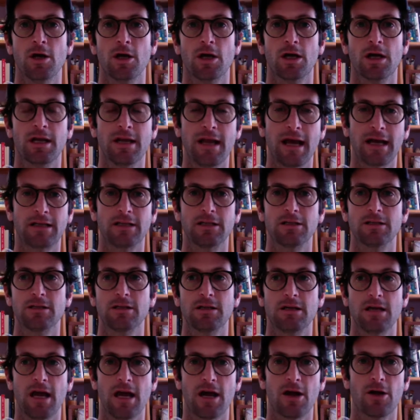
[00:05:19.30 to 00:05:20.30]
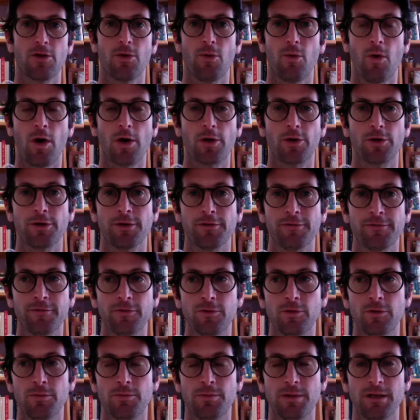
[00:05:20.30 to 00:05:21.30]
connecting to the air the water and the
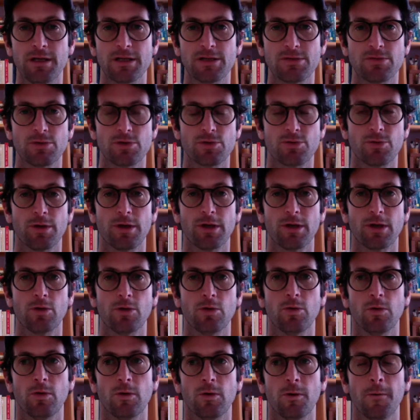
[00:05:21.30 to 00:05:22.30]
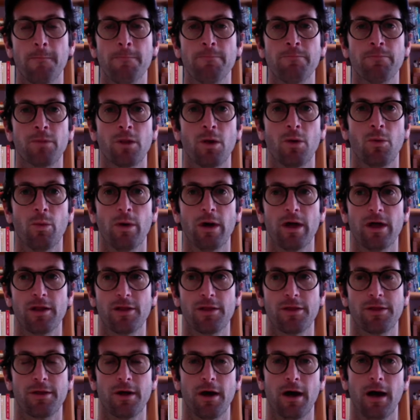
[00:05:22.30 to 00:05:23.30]
food piece was really cool
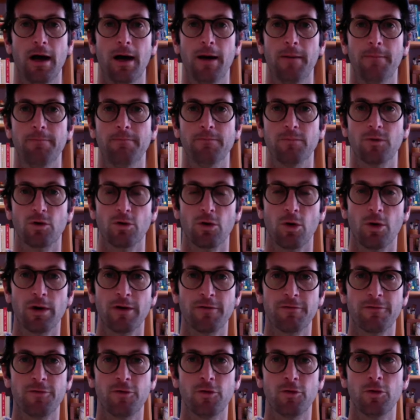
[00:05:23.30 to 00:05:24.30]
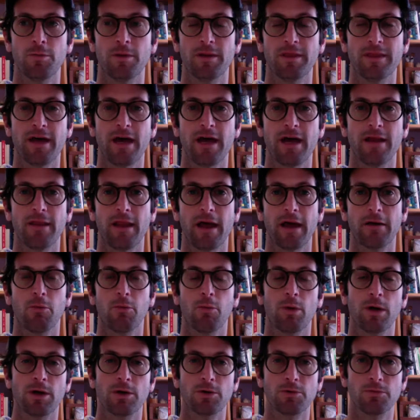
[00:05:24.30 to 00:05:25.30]
with um, growing food but then like
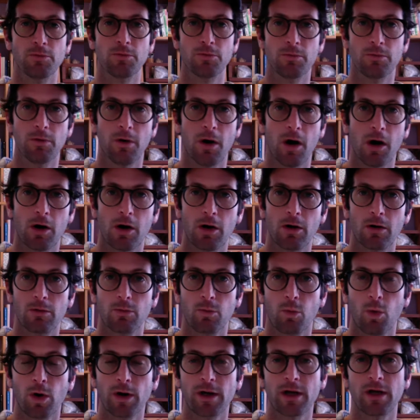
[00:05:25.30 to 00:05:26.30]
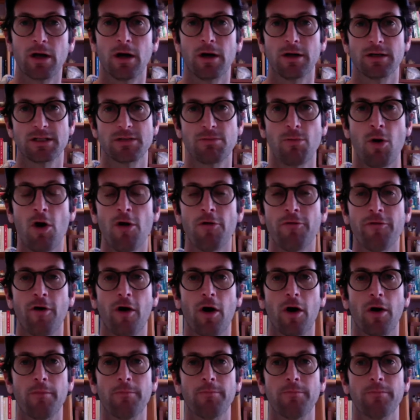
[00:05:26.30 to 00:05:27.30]
when you are working on a small
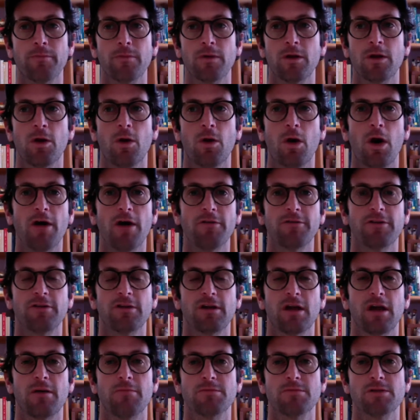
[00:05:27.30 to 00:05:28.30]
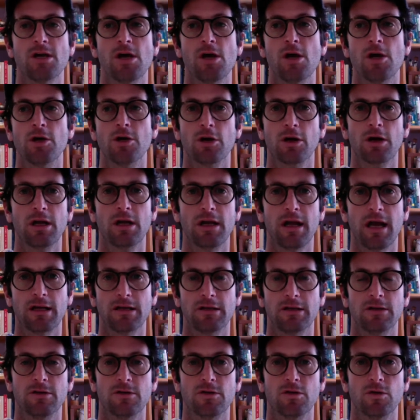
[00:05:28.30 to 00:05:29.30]
farm you know oftentimes you're
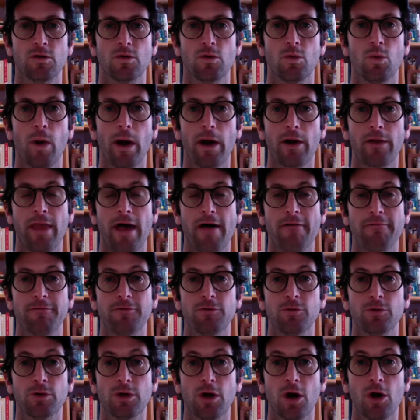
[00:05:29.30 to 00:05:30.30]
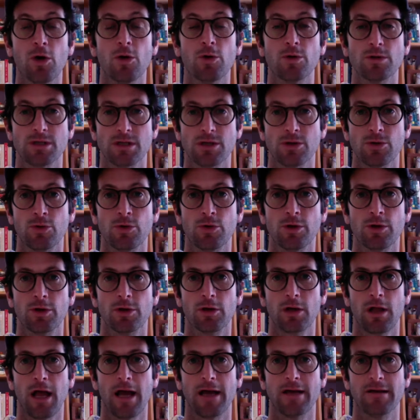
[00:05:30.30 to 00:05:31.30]
connected to where that food goes and who your
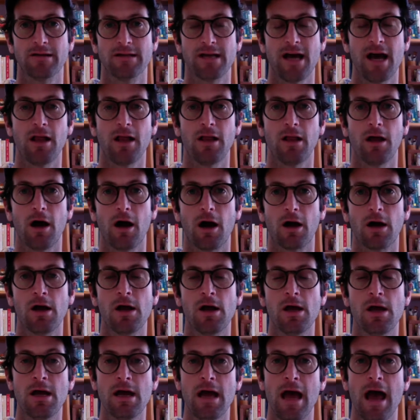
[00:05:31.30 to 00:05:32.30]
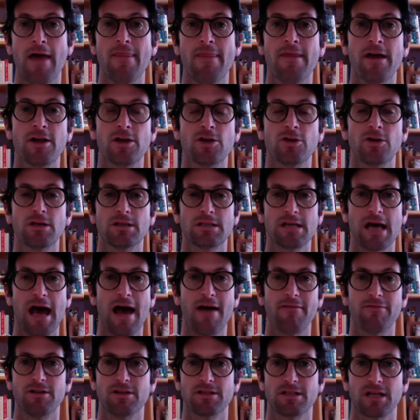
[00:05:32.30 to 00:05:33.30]
clientele are and then you get to
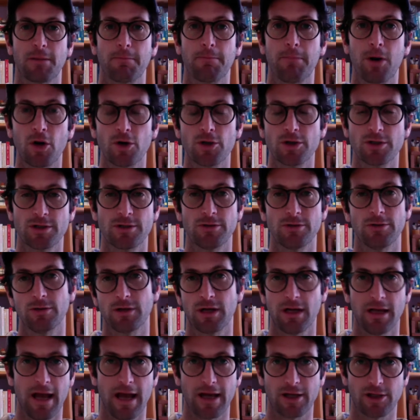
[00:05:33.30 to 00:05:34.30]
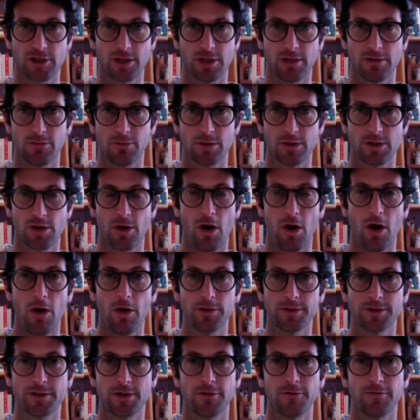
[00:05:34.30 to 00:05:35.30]
have this like personal connection which
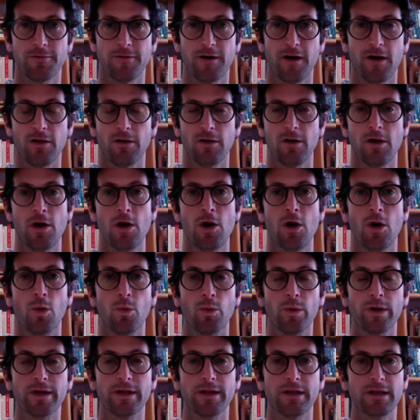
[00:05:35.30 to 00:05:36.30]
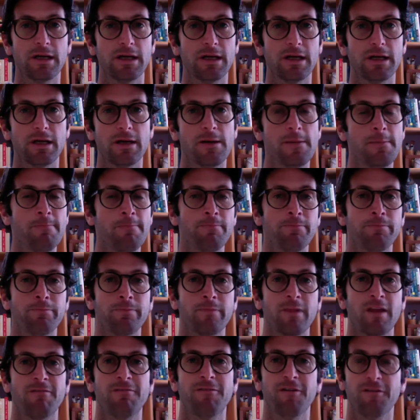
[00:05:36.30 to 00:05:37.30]
also felt really
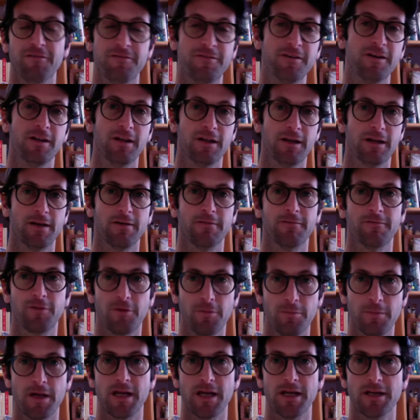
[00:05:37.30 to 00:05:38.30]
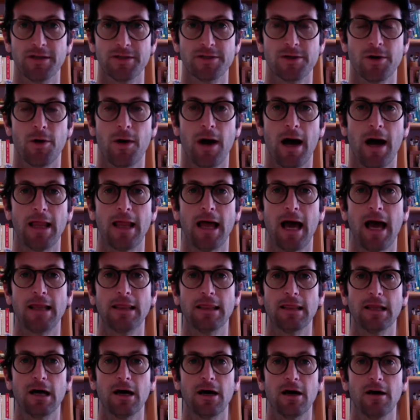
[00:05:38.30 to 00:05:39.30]
fulfilling for me. So I, I
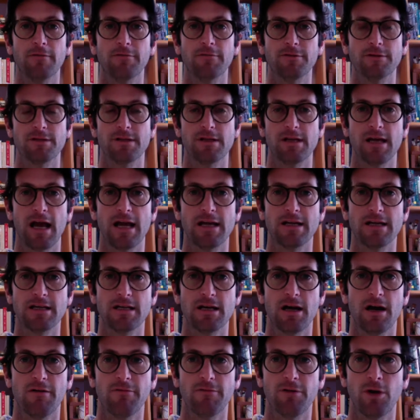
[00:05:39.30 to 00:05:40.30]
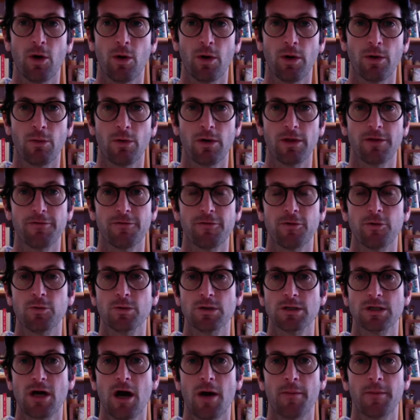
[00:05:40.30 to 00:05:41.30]
loved the idea of knowing where the food
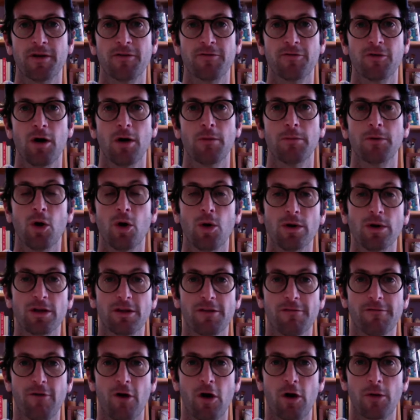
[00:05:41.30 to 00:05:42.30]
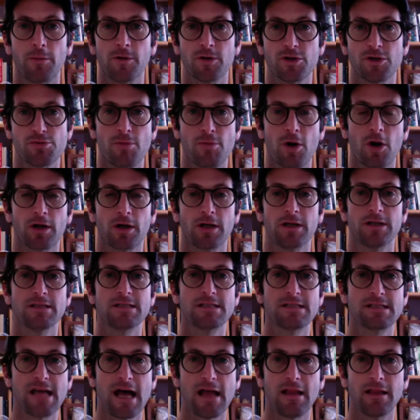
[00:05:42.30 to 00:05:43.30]
was coming from, going to the farmers market,
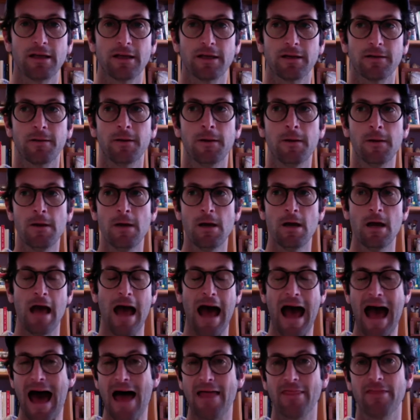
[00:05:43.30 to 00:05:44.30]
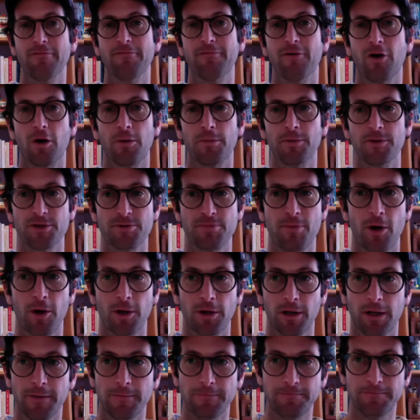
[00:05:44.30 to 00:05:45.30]
selling at the farmers
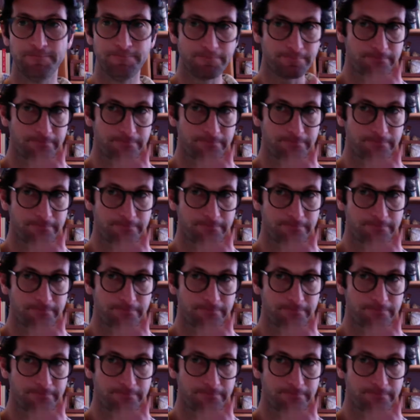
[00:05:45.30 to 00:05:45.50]
market.